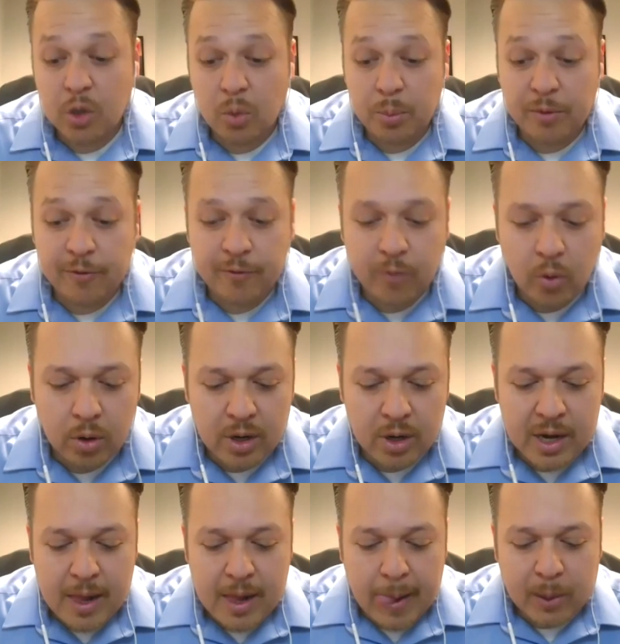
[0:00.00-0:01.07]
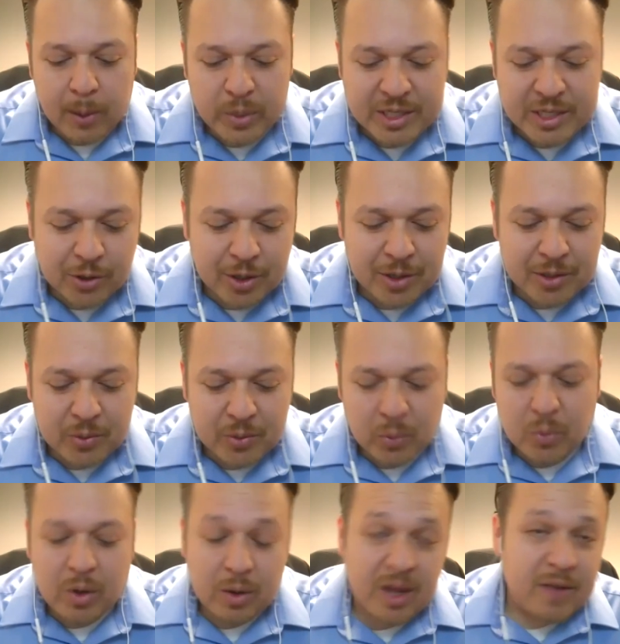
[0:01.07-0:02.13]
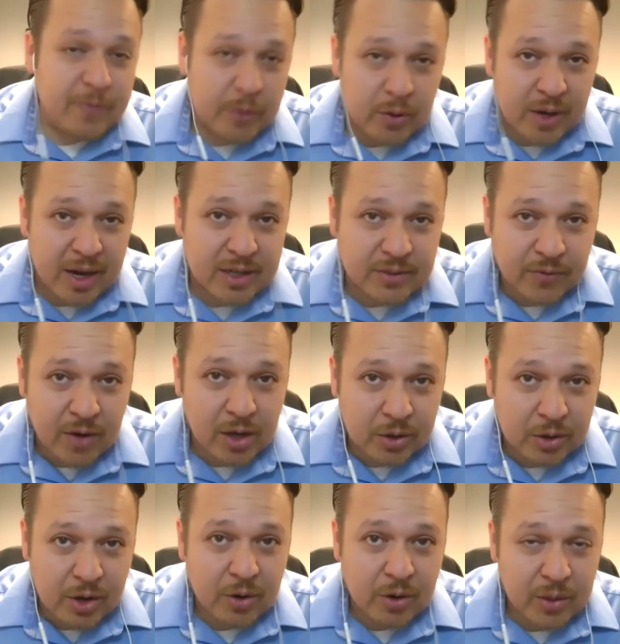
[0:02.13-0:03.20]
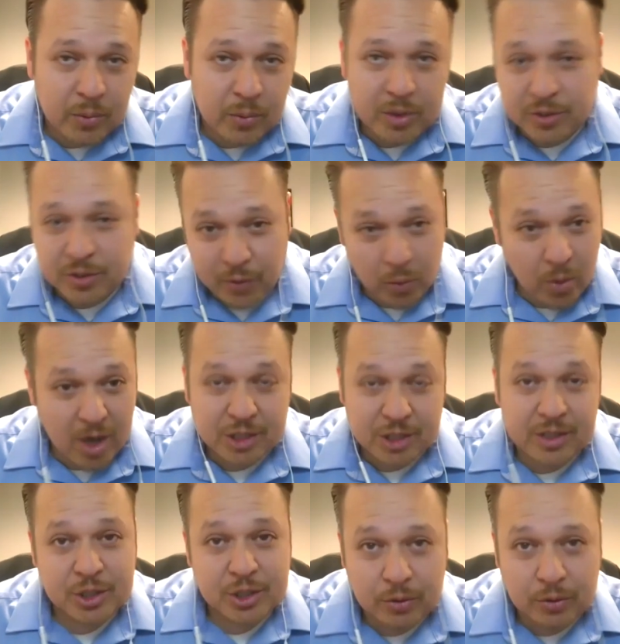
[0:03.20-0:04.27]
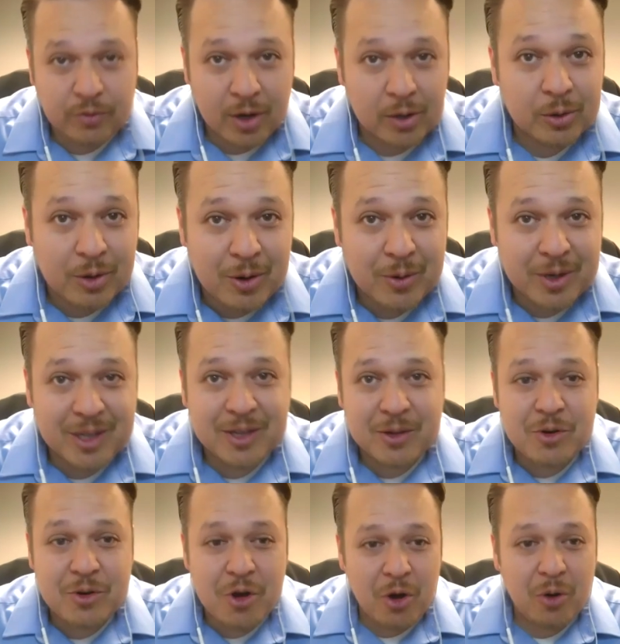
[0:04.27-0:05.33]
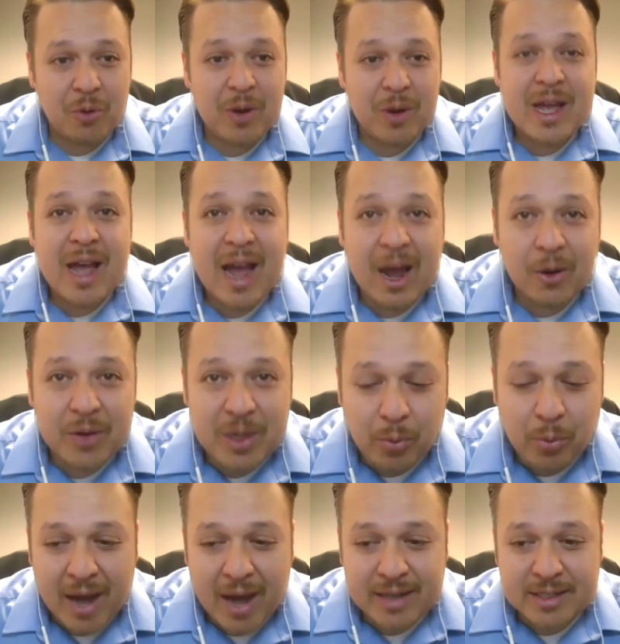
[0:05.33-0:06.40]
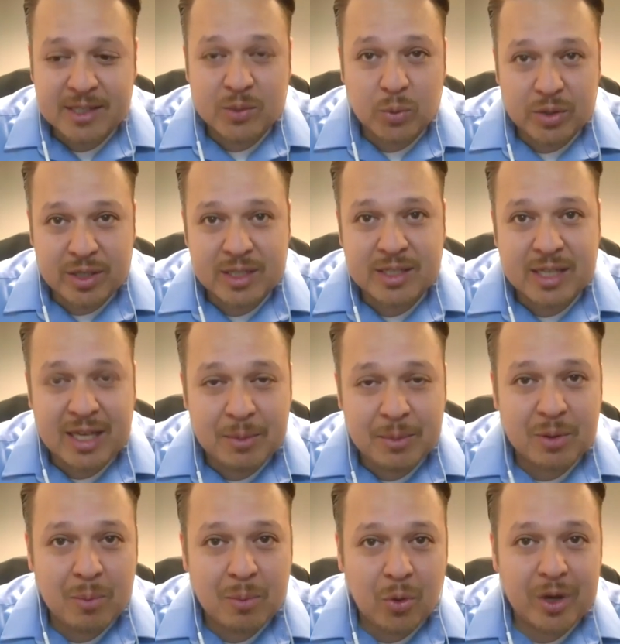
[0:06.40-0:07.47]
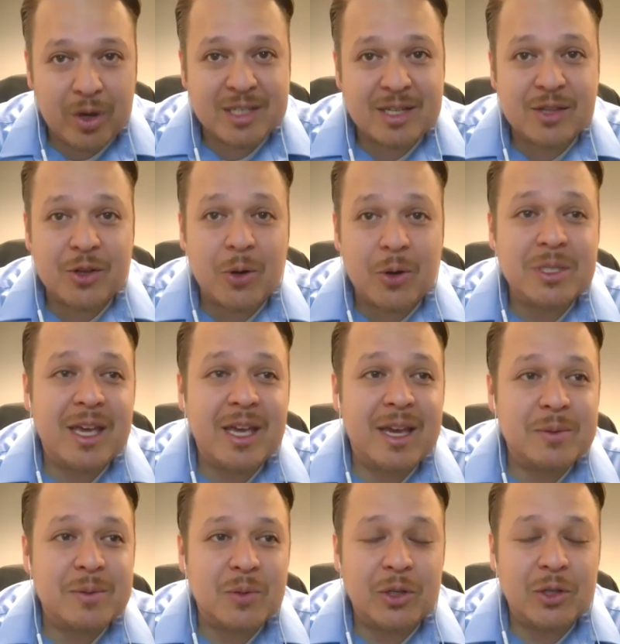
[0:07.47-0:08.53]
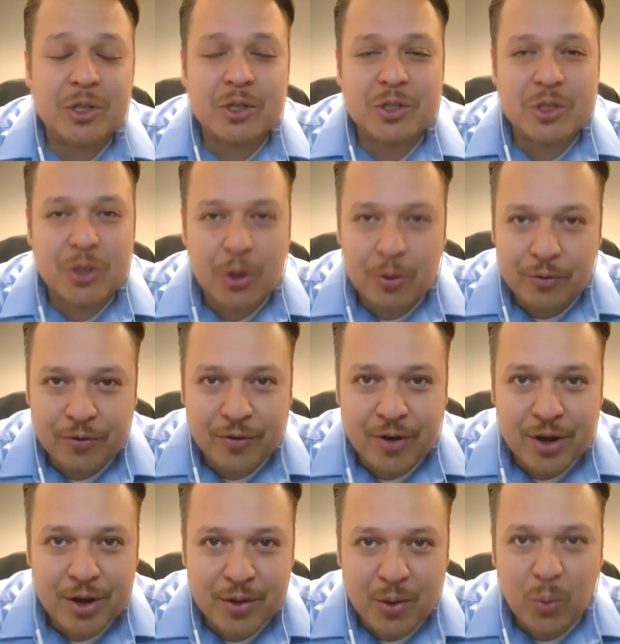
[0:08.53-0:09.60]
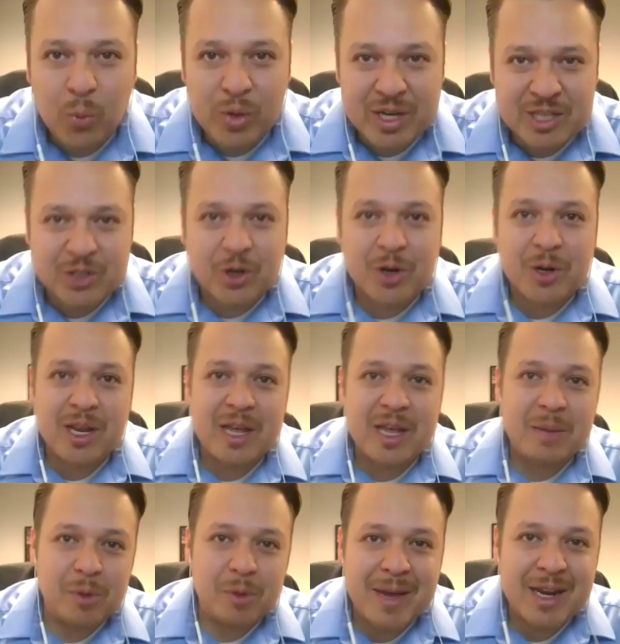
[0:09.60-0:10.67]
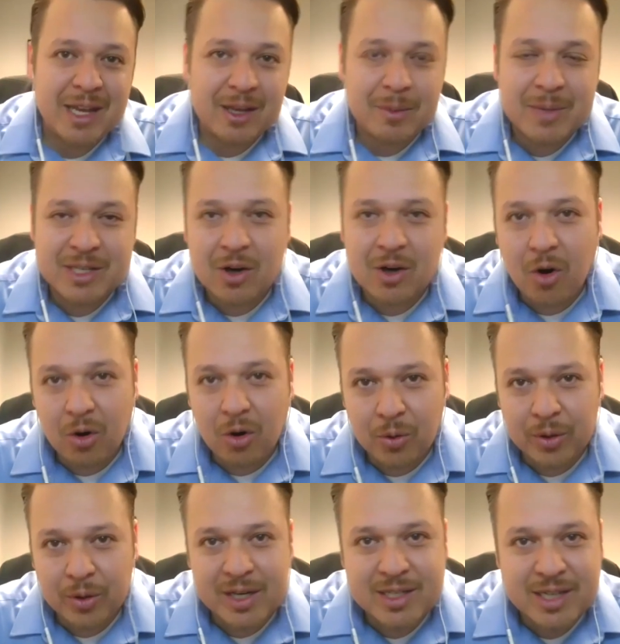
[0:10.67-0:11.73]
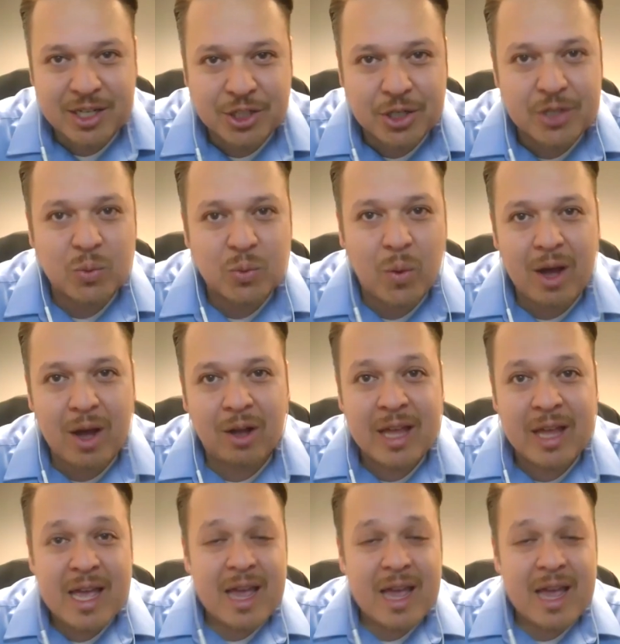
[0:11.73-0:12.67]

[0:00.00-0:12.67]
before we started, if you guys follow Cody, which if you're watching this, you follow Cody, you know how he practices with his team in the mornings. And those games looked so fun that we started implementing them into our organization as well.